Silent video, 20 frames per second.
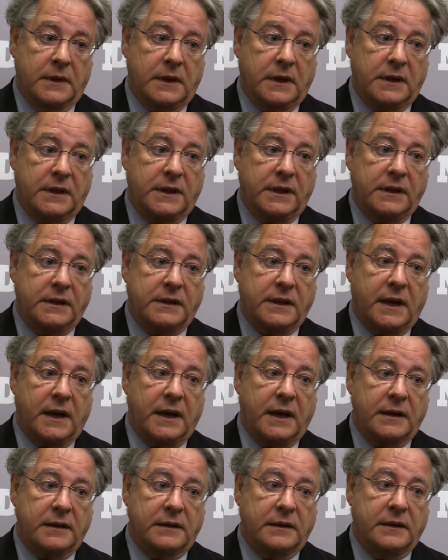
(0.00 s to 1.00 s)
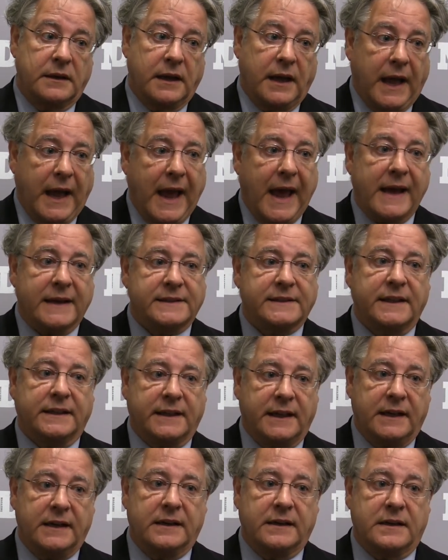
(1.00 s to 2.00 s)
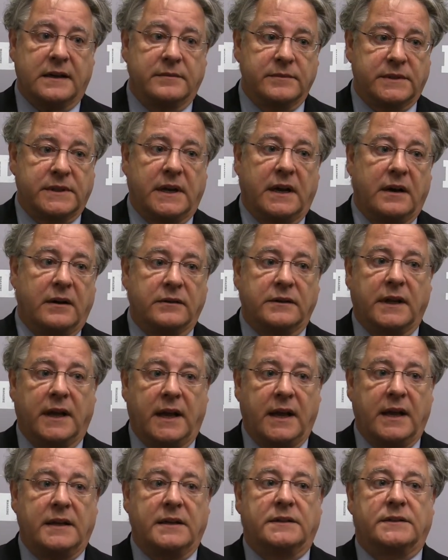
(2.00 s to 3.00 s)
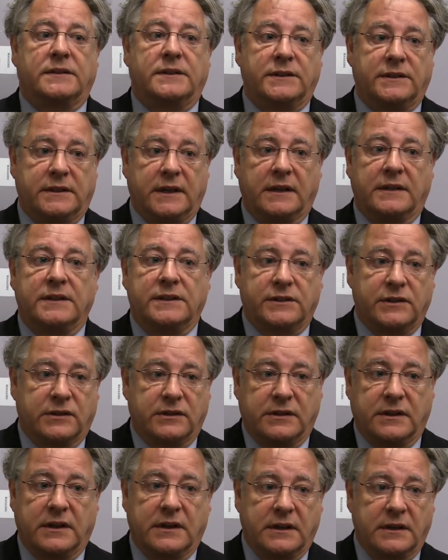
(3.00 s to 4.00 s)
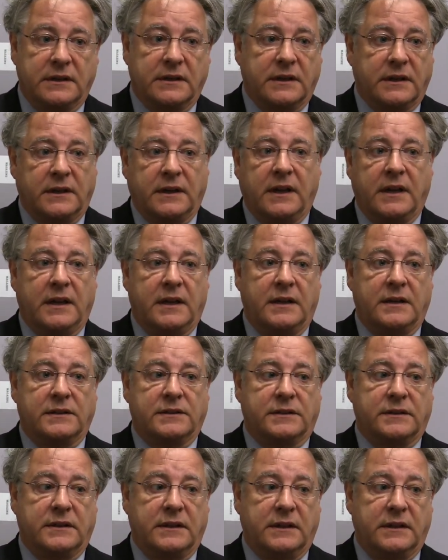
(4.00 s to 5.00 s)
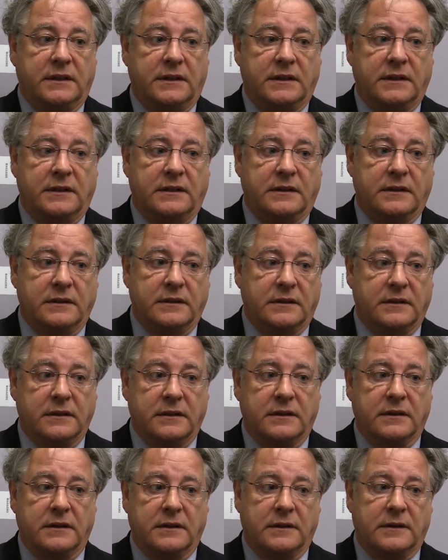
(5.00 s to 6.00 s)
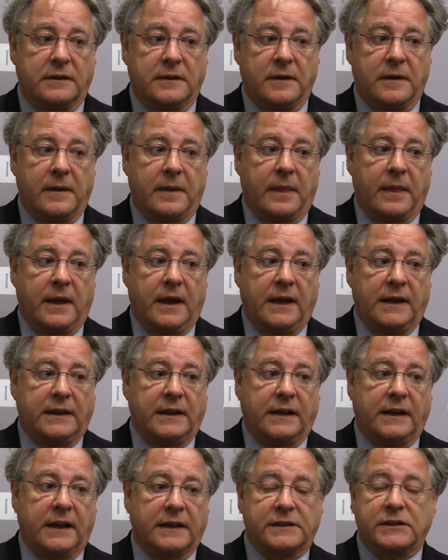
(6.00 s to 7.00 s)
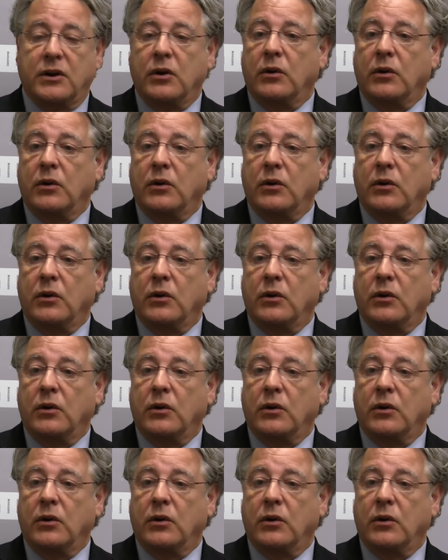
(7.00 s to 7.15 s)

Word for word: I think that as the data comes out, as the studies are done, and as the it, it, gets